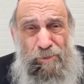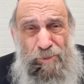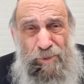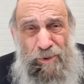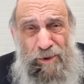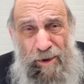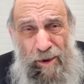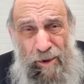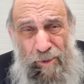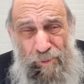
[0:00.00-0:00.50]

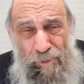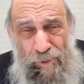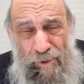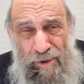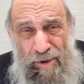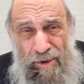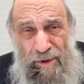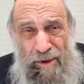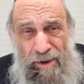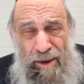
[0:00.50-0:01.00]
be
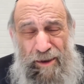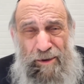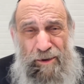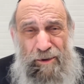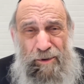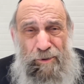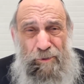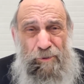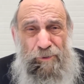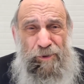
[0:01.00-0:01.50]
humble and
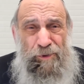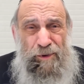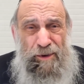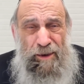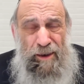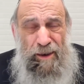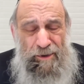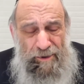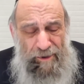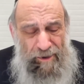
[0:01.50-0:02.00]
not aloof,
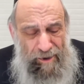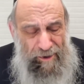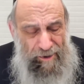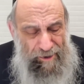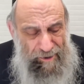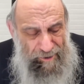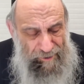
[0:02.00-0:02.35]
and not